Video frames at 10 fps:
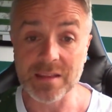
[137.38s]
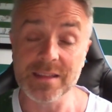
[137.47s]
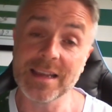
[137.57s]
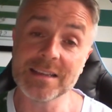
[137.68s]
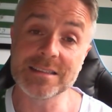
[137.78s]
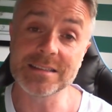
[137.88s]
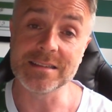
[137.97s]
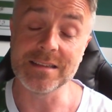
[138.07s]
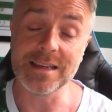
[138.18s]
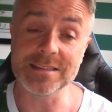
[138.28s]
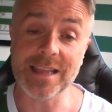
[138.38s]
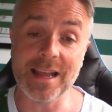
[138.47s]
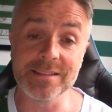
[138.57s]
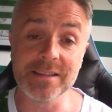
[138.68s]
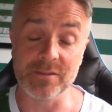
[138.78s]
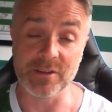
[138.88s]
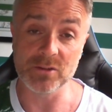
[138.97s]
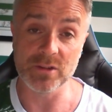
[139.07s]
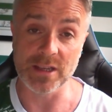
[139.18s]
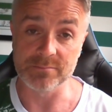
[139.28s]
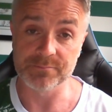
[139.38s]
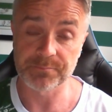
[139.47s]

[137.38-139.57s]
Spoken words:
let's get into the video then.